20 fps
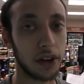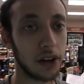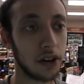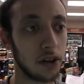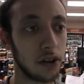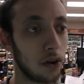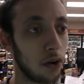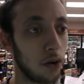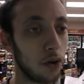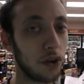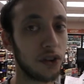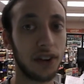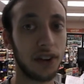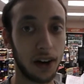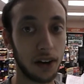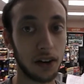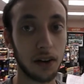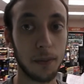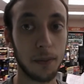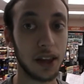The whole
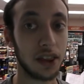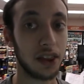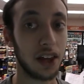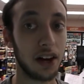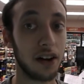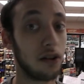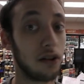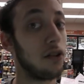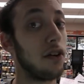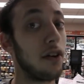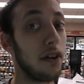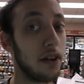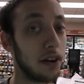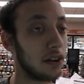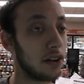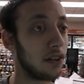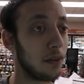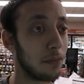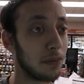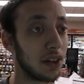sentiment that you're
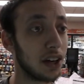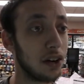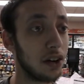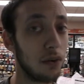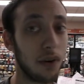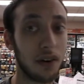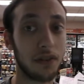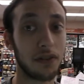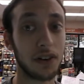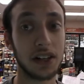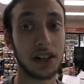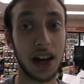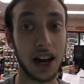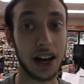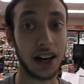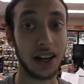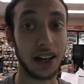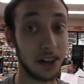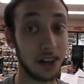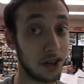learning something new every
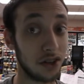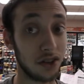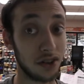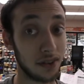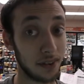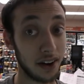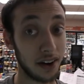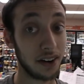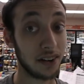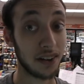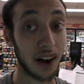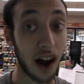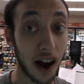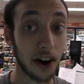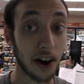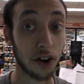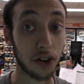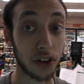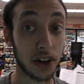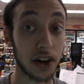day is
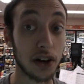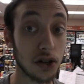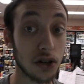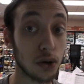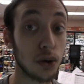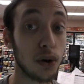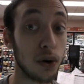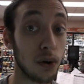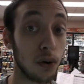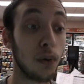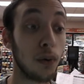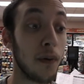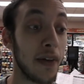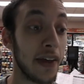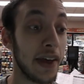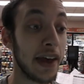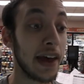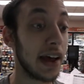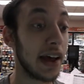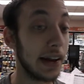entirely true,
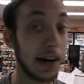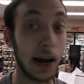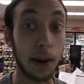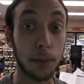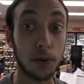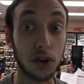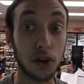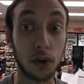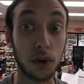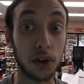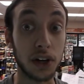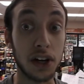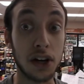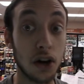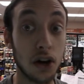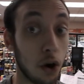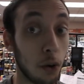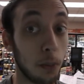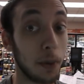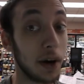and absolutely
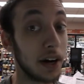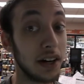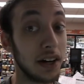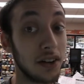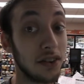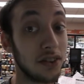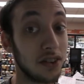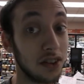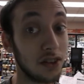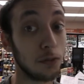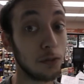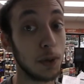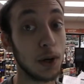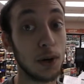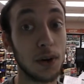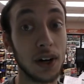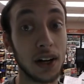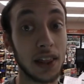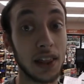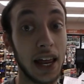nobody is
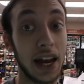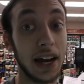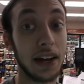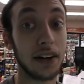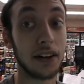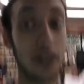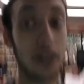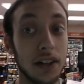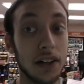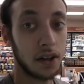disputing that.